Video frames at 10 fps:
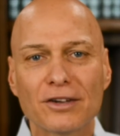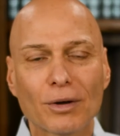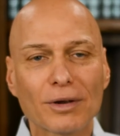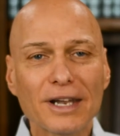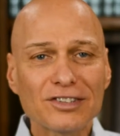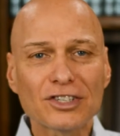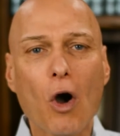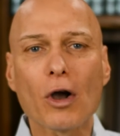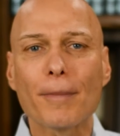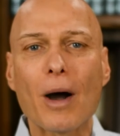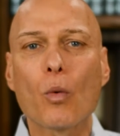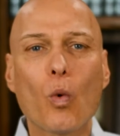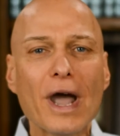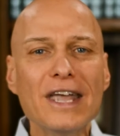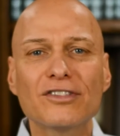So let's talk about
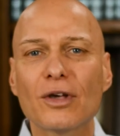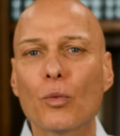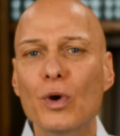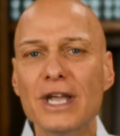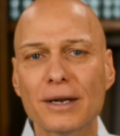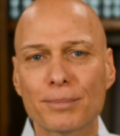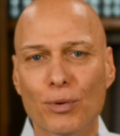ways that we can